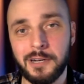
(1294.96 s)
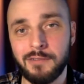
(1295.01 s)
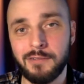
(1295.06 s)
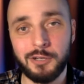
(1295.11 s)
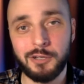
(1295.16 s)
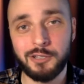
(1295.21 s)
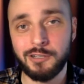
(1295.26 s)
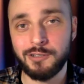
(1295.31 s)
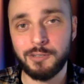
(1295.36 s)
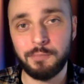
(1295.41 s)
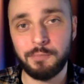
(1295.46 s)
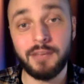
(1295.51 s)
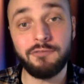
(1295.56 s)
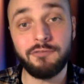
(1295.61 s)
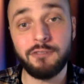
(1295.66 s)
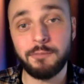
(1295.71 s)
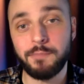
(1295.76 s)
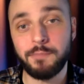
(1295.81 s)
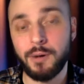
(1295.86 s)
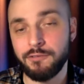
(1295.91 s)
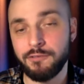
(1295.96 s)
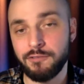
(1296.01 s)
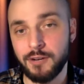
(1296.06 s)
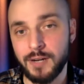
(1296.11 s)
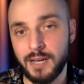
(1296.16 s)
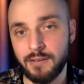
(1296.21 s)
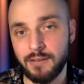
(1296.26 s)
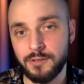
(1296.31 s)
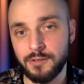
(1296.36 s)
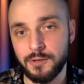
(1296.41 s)
to play football for
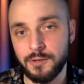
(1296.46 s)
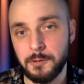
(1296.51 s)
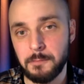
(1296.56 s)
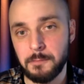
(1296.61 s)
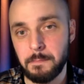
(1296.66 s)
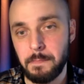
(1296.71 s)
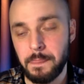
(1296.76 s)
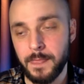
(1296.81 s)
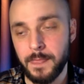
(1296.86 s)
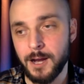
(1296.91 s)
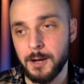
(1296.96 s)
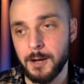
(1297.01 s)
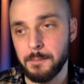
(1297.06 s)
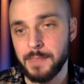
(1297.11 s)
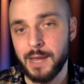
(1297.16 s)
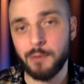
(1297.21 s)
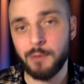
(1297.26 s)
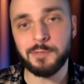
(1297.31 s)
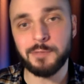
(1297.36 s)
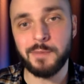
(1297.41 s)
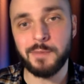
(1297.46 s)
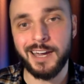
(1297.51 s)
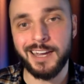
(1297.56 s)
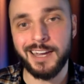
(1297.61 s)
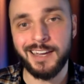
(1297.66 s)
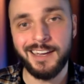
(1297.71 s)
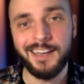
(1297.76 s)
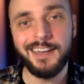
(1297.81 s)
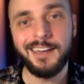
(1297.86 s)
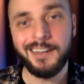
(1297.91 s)
an afternoon. That was
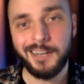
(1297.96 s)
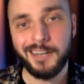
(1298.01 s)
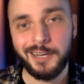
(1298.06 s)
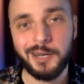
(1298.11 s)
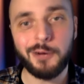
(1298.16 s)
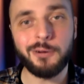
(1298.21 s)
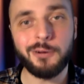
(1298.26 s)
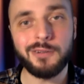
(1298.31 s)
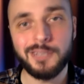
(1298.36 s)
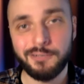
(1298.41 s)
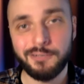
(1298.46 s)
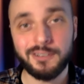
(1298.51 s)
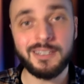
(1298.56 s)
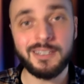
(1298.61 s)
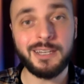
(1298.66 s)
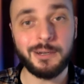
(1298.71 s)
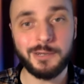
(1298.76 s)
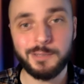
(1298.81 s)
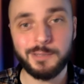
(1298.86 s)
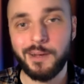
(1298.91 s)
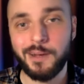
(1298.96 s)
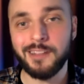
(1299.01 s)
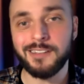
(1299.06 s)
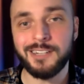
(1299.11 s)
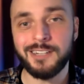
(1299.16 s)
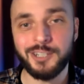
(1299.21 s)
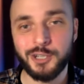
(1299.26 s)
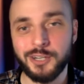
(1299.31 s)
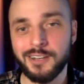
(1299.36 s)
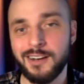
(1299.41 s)
my, you know, Clifford Geertz
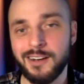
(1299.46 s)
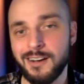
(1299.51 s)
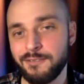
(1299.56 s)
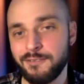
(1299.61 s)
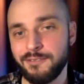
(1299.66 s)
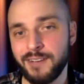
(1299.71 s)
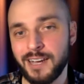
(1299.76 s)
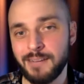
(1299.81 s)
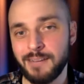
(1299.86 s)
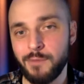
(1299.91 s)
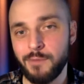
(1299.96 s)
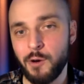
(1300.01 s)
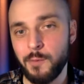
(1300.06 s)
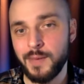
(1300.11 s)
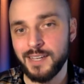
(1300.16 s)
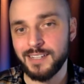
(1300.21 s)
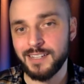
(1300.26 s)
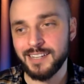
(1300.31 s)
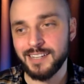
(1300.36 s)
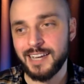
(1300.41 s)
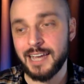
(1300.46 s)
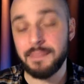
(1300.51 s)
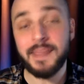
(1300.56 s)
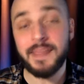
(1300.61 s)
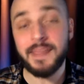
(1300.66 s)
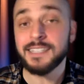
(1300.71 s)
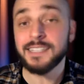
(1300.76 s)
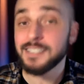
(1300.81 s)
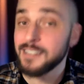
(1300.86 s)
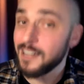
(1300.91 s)
Polynesian cockfight moment. And
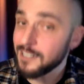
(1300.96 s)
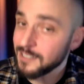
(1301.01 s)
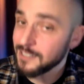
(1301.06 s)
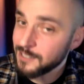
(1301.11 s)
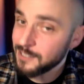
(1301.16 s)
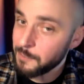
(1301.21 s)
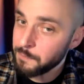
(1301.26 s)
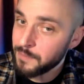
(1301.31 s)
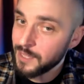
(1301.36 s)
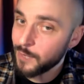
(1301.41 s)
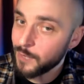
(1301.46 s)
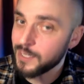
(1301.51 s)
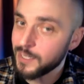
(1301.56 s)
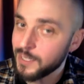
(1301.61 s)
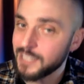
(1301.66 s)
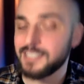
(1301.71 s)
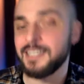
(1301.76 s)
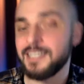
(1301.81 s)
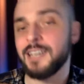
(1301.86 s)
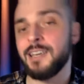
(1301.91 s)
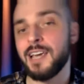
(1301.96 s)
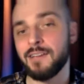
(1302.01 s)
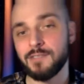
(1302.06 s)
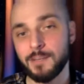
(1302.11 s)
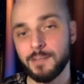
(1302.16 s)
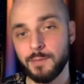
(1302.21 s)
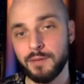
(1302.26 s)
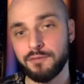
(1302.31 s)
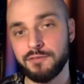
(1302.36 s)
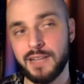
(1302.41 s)
that's not something, when I say you have
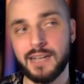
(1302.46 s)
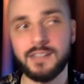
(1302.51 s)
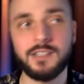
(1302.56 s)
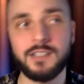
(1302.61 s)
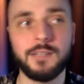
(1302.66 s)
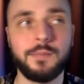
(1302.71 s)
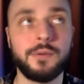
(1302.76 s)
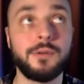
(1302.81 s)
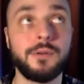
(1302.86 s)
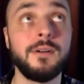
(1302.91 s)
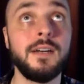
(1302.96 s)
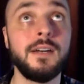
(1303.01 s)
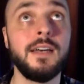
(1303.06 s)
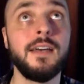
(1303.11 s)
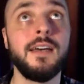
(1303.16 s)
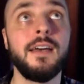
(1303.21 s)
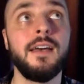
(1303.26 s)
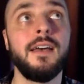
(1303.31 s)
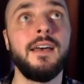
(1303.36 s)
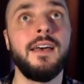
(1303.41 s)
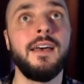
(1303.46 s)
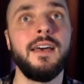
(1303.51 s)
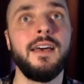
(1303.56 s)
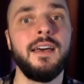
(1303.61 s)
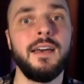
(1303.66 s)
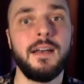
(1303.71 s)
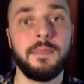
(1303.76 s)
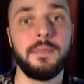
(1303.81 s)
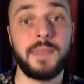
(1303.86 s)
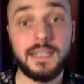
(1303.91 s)
to be flexible,
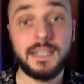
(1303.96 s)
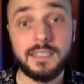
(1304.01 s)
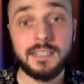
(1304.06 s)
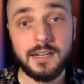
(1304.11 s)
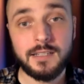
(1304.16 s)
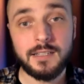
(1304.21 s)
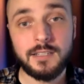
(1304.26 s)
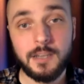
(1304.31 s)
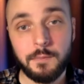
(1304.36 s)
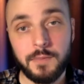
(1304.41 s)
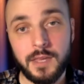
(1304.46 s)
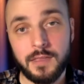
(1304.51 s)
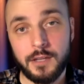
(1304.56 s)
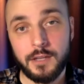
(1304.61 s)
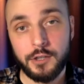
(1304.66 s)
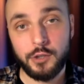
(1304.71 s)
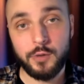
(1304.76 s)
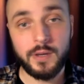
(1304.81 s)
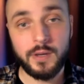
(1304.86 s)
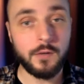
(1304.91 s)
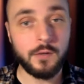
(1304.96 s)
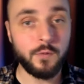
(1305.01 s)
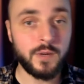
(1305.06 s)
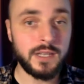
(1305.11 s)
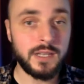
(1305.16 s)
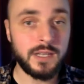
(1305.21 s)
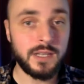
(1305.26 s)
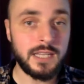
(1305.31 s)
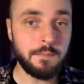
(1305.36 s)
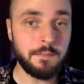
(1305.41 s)
that's not something that you can
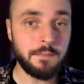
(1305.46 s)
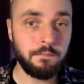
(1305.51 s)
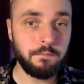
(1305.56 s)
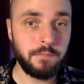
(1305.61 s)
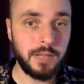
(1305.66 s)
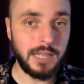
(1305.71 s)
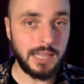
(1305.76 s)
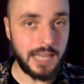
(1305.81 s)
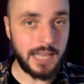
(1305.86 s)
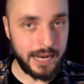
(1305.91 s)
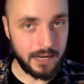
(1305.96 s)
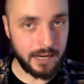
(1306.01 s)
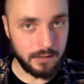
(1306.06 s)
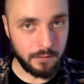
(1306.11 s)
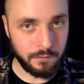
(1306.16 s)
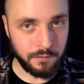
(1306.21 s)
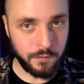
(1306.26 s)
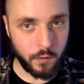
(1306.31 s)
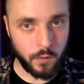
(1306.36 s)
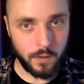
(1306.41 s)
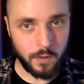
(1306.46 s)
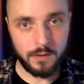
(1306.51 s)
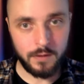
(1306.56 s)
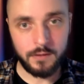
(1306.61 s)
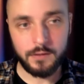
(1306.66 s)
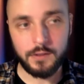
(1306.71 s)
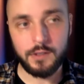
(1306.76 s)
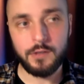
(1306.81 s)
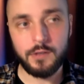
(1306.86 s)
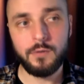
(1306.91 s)
really plan for.
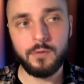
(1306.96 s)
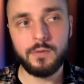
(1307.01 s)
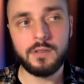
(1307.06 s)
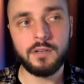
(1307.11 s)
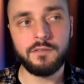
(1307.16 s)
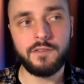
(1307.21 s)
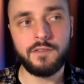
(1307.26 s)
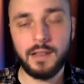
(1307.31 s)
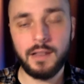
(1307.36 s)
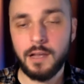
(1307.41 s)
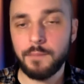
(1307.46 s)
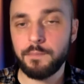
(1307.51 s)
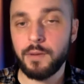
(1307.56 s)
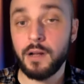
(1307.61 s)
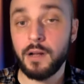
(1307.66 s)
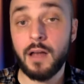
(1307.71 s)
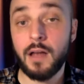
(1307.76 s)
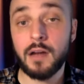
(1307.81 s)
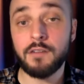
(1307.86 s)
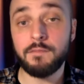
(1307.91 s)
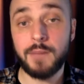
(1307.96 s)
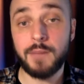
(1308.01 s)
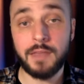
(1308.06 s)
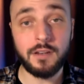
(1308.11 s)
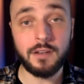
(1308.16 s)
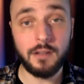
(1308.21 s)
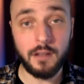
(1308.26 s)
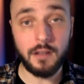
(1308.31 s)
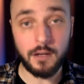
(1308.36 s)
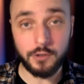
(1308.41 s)
You develop a lot of
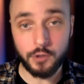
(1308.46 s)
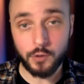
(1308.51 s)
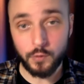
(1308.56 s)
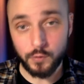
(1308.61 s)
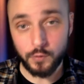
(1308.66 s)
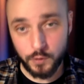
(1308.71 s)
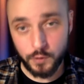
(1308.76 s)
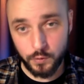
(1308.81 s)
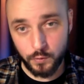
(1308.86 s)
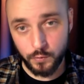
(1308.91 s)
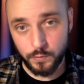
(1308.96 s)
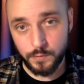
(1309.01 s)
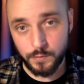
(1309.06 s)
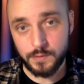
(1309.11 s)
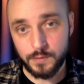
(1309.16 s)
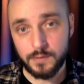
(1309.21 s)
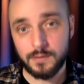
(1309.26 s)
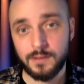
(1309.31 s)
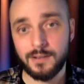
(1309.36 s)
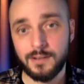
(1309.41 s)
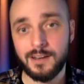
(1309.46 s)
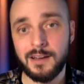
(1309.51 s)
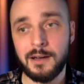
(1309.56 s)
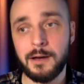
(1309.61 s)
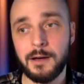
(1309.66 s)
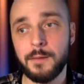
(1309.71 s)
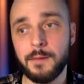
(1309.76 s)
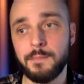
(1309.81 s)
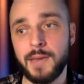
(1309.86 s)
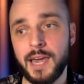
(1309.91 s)
methodological tools,
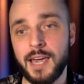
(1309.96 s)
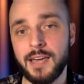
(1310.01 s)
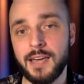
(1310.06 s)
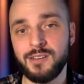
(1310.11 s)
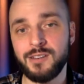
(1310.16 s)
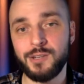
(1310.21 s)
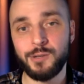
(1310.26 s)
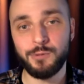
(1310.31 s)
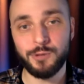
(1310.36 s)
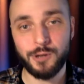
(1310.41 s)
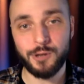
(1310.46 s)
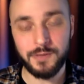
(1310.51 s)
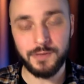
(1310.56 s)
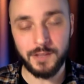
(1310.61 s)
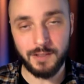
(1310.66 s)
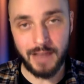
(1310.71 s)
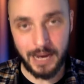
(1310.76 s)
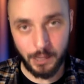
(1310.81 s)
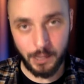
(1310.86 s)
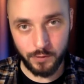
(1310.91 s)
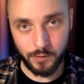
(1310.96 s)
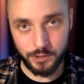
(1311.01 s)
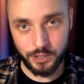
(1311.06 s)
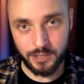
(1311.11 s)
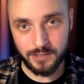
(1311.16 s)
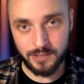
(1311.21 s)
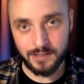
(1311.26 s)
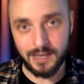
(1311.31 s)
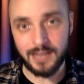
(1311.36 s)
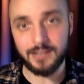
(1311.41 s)
and you learn the language,
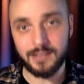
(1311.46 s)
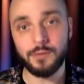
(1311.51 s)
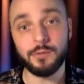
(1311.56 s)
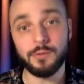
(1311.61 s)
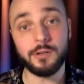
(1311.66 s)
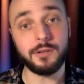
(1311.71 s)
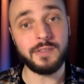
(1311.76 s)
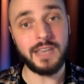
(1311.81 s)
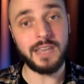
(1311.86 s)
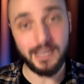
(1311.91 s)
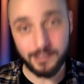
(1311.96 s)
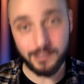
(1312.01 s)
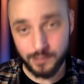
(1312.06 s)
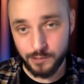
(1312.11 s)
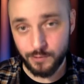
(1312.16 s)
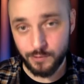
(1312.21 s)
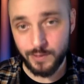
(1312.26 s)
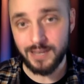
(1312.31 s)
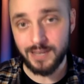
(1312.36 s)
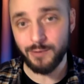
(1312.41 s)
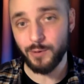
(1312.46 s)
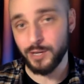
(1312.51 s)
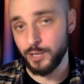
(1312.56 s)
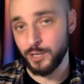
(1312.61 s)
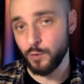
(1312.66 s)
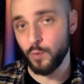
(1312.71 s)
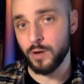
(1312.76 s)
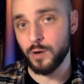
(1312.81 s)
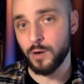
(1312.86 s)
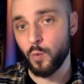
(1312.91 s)
and you learn the history where
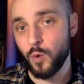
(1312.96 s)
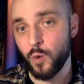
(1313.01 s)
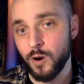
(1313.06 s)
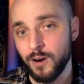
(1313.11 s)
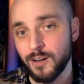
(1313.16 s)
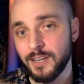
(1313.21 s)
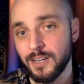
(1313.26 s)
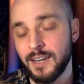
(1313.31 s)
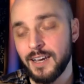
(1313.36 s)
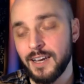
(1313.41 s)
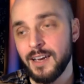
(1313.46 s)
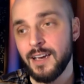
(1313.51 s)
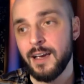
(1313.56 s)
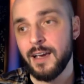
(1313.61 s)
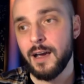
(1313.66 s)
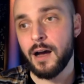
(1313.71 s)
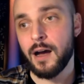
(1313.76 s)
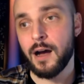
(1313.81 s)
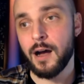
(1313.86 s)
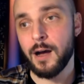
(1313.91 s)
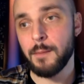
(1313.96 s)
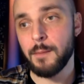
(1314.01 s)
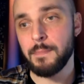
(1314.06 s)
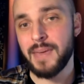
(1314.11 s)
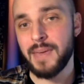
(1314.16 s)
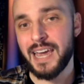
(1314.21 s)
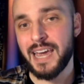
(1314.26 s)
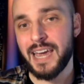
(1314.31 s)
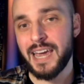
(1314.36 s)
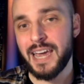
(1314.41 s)
you want to work. And
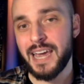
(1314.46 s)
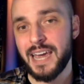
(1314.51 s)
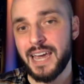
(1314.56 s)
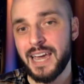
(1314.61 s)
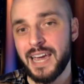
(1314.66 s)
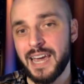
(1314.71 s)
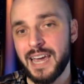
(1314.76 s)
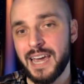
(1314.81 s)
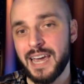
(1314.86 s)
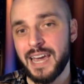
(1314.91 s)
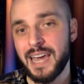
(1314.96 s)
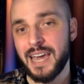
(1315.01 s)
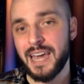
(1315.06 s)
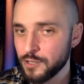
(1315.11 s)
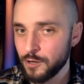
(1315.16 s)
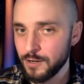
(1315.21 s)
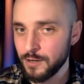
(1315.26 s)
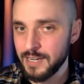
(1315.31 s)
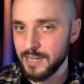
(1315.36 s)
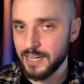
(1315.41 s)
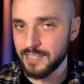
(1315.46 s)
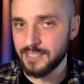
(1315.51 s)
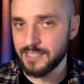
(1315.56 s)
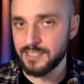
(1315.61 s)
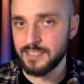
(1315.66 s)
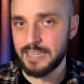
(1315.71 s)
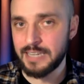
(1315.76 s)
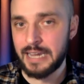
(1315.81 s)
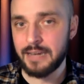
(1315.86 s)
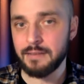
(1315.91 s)
then, to a certain
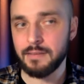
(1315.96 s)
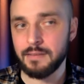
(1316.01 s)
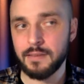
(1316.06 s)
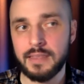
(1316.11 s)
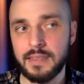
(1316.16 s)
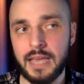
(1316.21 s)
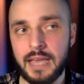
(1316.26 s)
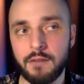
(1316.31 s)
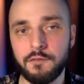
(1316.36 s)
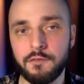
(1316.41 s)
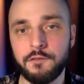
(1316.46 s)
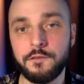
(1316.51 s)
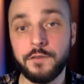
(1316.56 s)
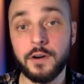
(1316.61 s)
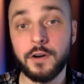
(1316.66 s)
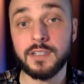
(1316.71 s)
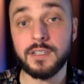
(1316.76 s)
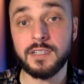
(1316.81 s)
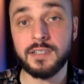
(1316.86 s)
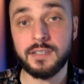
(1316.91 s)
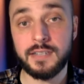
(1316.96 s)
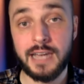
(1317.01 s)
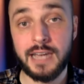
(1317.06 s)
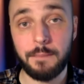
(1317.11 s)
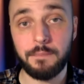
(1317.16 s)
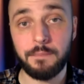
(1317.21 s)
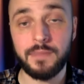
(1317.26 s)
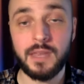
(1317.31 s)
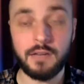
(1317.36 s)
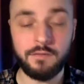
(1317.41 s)
extent, that first
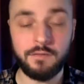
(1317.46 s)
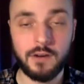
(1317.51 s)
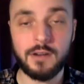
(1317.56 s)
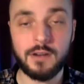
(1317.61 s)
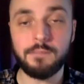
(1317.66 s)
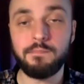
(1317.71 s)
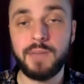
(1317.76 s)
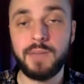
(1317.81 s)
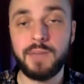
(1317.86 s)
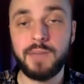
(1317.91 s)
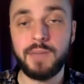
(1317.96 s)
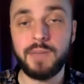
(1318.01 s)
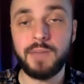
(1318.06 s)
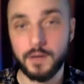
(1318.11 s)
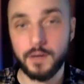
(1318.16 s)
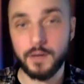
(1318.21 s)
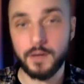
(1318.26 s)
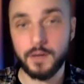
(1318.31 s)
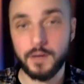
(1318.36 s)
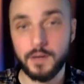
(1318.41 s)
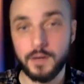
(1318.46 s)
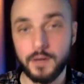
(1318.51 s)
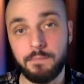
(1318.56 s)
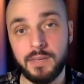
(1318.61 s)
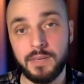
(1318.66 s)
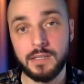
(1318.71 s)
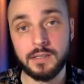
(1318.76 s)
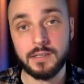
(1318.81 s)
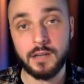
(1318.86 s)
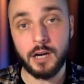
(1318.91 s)
step, that very big first step,
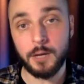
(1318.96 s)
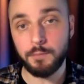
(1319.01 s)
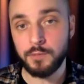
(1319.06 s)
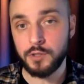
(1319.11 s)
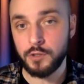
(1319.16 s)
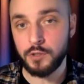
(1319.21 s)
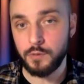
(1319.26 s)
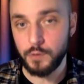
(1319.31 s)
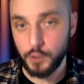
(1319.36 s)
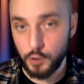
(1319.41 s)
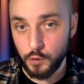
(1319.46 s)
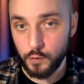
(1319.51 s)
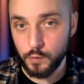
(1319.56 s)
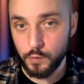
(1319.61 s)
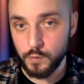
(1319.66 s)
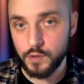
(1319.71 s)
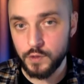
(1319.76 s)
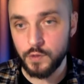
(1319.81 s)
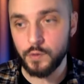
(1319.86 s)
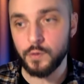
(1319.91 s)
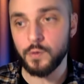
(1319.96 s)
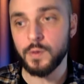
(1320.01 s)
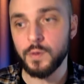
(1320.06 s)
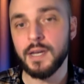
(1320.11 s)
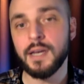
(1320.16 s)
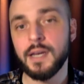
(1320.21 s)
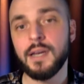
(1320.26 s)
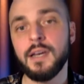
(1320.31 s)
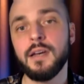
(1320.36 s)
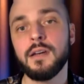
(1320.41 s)
is up to you to
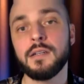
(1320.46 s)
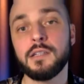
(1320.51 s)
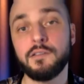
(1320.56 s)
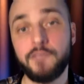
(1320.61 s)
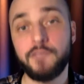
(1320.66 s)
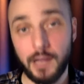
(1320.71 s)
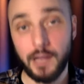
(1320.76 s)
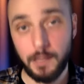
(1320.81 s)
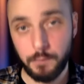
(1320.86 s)
develop